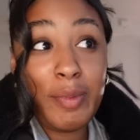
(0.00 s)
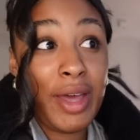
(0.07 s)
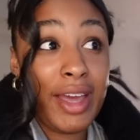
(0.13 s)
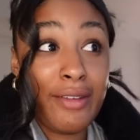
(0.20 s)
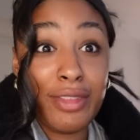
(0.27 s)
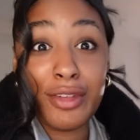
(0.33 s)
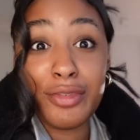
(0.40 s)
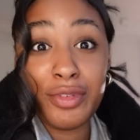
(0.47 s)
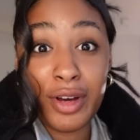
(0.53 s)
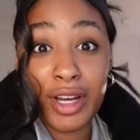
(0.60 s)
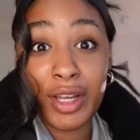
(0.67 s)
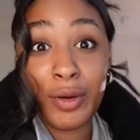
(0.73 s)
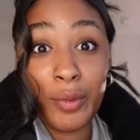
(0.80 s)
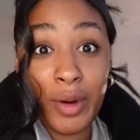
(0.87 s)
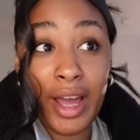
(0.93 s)
paved the
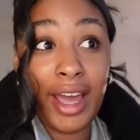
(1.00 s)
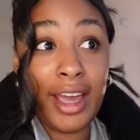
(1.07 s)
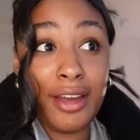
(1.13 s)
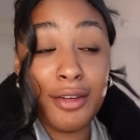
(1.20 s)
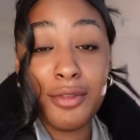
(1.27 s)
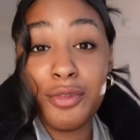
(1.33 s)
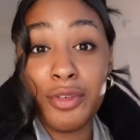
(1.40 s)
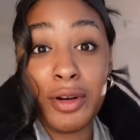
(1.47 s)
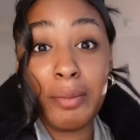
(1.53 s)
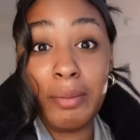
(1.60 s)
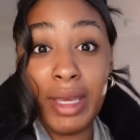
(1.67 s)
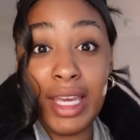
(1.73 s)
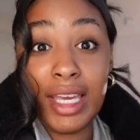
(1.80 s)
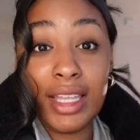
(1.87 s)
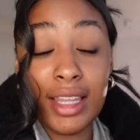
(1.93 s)
fucking way for
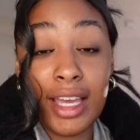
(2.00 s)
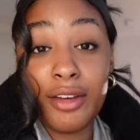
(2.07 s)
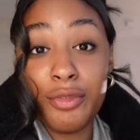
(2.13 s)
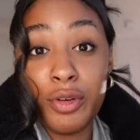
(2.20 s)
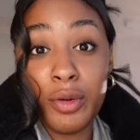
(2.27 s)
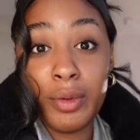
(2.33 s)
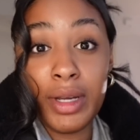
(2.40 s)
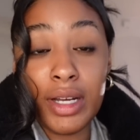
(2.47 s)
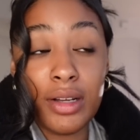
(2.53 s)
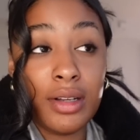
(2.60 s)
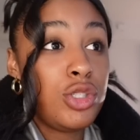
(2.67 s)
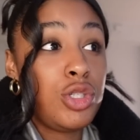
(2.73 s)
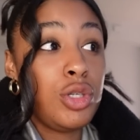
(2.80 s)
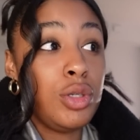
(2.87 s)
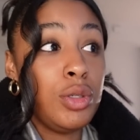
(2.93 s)
me, like for real,
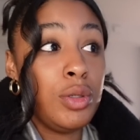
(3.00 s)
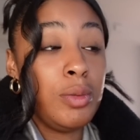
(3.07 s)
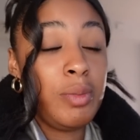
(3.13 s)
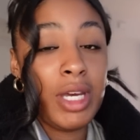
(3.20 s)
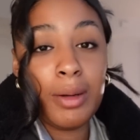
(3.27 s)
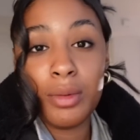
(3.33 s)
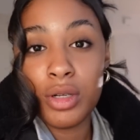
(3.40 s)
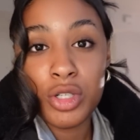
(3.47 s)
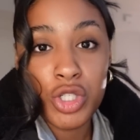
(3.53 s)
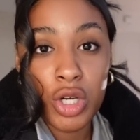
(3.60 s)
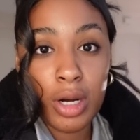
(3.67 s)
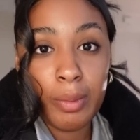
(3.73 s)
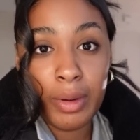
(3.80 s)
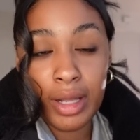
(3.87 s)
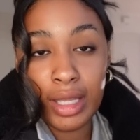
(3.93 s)
to be able to show
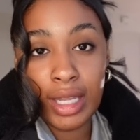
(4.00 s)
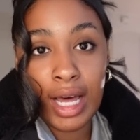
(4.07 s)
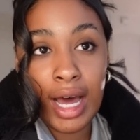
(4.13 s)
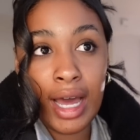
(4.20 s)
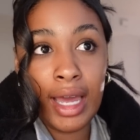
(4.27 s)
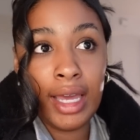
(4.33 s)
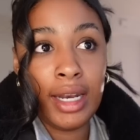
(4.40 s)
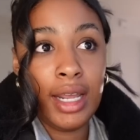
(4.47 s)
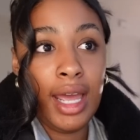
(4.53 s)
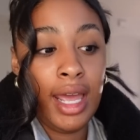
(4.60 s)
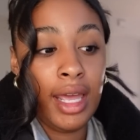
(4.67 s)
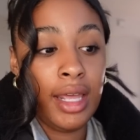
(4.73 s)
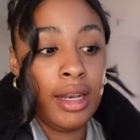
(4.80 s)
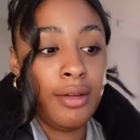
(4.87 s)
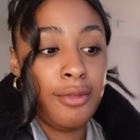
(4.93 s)
up online
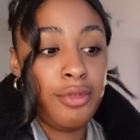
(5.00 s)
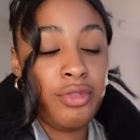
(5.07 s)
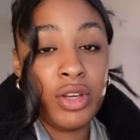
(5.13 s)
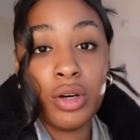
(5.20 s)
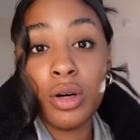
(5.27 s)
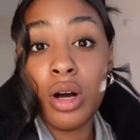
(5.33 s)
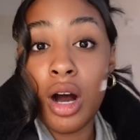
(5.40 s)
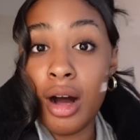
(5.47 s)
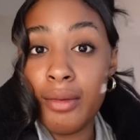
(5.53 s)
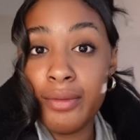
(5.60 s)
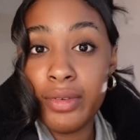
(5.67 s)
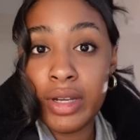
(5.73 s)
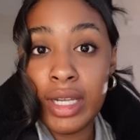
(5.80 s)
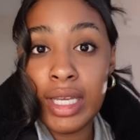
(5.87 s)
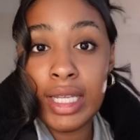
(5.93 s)
and feel
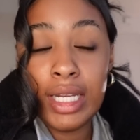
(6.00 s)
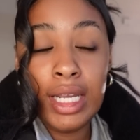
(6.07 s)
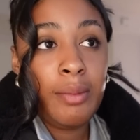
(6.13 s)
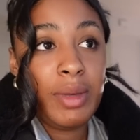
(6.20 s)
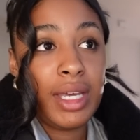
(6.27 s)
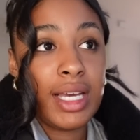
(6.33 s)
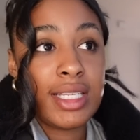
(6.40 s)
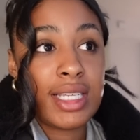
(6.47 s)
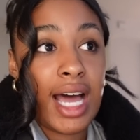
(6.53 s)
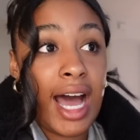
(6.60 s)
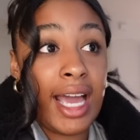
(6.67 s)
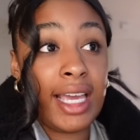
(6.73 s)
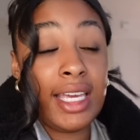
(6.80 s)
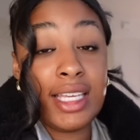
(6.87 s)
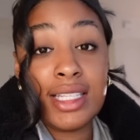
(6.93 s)
confident because
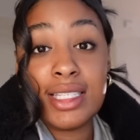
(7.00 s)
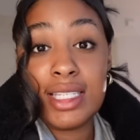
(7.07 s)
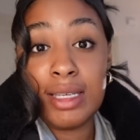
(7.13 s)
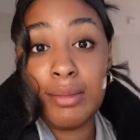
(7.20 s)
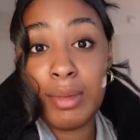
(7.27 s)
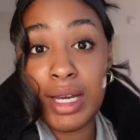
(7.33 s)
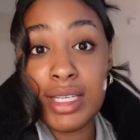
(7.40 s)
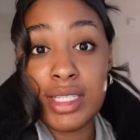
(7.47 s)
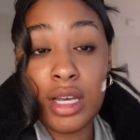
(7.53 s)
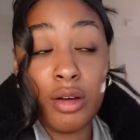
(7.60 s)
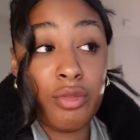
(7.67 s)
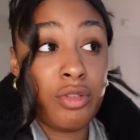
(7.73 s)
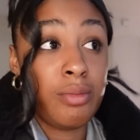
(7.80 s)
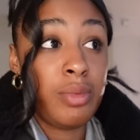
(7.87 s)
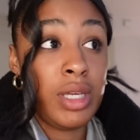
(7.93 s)
I can see
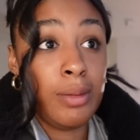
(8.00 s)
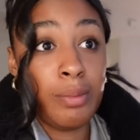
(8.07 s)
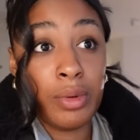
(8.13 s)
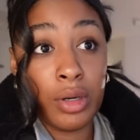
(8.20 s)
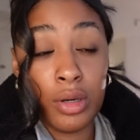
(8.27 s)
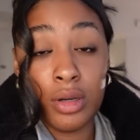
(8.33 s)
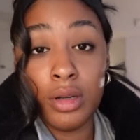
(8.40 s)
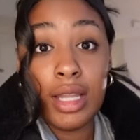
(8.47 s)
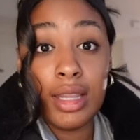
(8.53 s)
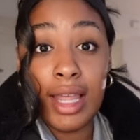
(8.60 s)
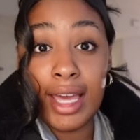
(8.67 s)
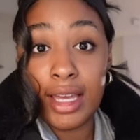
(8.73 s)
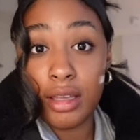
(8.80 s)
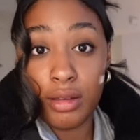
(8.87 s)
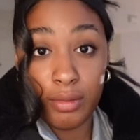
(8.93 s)
myself in people.
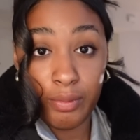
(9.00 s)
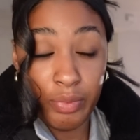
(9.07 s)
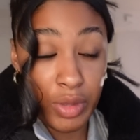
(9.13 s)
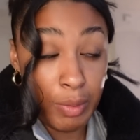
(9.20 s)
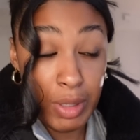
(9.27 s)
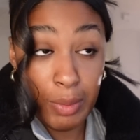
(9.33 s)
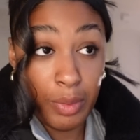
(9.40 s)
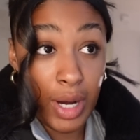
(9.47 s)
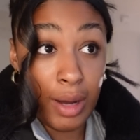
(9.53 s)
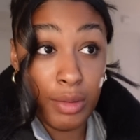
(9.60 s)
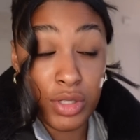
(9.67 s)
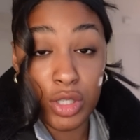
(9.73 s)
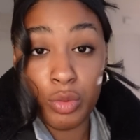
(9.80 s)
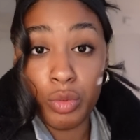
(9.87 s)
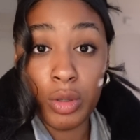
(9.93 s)
Like the people I
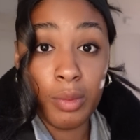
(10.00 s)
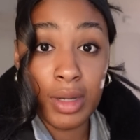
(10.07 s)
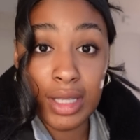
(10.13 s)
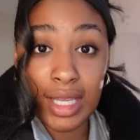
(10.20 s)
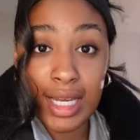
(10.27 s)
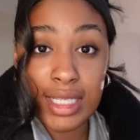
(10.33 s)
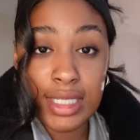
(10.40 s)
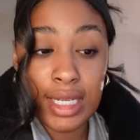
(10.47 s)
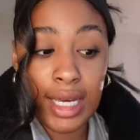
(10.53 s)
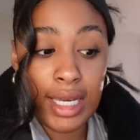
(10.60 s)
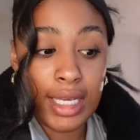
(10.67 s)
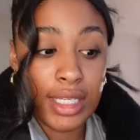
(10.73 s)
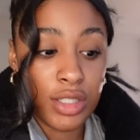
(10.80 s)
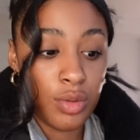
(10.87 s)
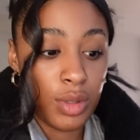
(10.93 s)
was in the room with last
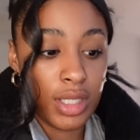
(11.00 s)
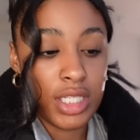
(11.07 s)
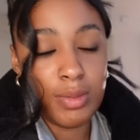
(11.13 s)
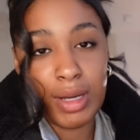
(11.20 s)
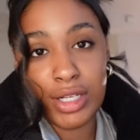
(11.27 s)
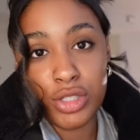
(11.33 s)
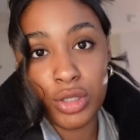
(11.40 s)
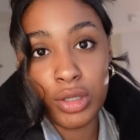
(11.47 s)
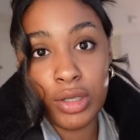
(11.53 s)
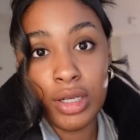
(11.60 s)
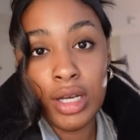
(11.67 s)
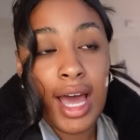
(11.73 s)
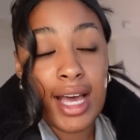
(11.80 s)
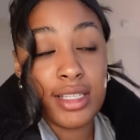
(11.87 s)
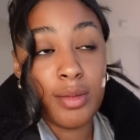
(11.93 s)
night is really special
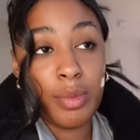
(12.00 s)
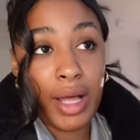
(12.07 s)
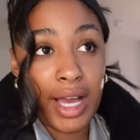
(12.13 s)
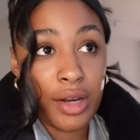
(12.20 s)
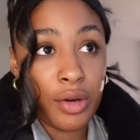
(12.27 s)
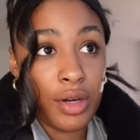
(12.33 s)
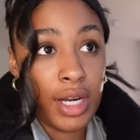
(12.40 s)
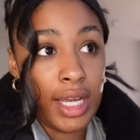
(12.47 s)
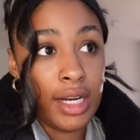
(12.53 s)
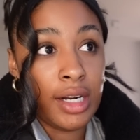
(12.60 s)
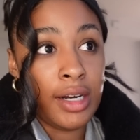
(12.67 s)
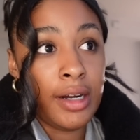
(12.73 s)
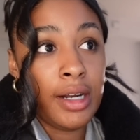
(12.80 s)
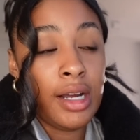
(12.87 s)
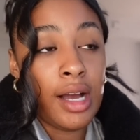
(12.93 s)
as a Black
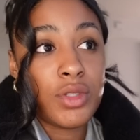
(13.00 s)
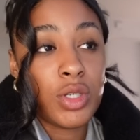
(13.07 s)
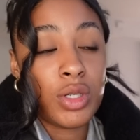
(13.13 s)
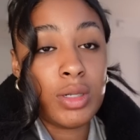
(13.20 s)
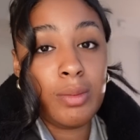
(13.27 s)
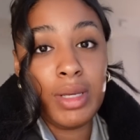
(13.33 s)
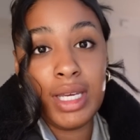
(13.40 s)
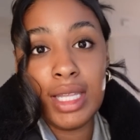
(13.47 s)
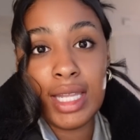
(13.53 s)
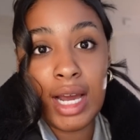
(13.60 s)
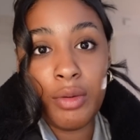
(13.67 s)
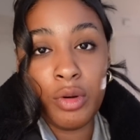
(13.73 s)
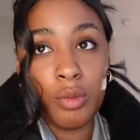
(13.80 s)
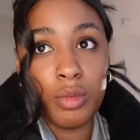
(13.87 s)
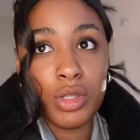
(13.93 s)
creator. So to be in that
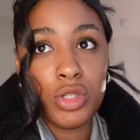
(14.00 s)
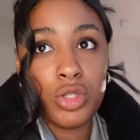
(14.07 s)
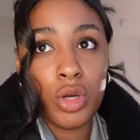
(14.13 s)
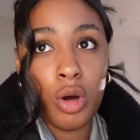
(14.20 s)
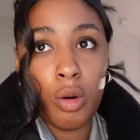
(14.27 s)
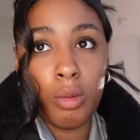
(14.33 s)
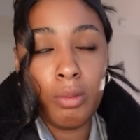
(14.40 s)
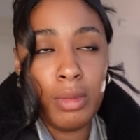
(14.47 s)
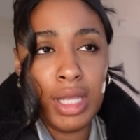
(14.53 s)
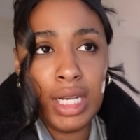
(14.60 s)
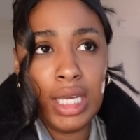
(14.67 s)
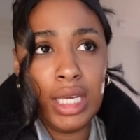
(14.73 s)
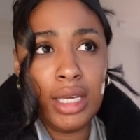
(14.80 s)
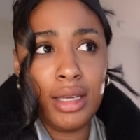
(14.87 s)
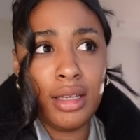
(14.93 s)
room with so
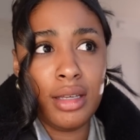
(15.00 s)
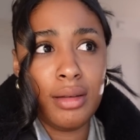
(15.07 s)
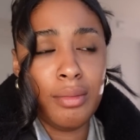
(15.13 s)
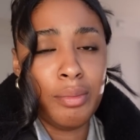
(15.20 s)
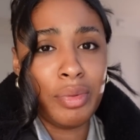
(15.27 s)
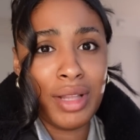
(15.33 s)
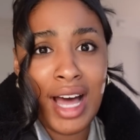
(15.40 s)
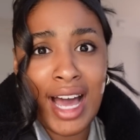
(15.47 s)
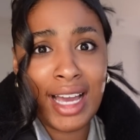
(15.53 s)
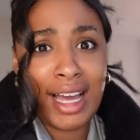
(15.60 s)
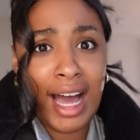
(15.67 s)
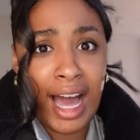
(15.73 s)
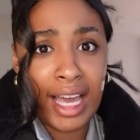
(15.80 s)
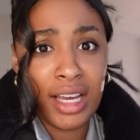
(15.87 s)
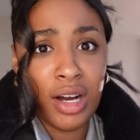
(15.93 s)
many Black
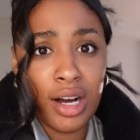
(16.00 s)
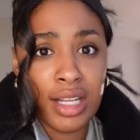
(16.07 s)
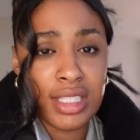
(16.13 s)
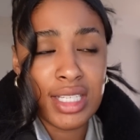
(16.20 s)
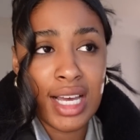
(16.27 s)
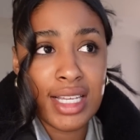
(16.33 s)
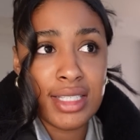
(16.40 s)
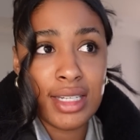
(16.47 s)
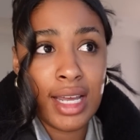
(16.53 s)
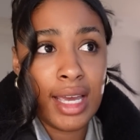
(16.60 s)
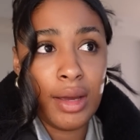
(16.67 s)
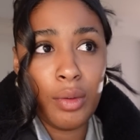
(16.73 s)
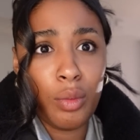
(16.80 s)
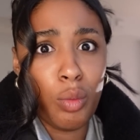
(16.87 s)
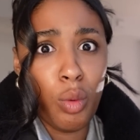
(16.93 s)
icons last
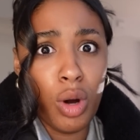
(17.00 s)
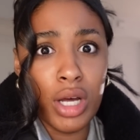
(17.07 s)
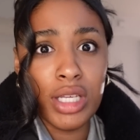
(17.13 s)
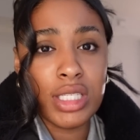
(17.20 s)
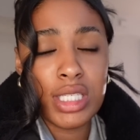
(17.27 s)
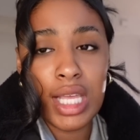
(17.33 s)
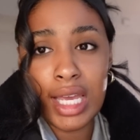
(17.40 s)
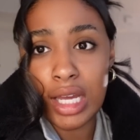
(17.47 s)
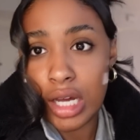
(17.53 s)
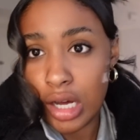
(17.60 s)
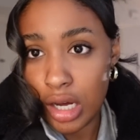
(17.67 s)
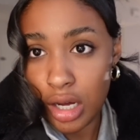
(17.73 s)
night was like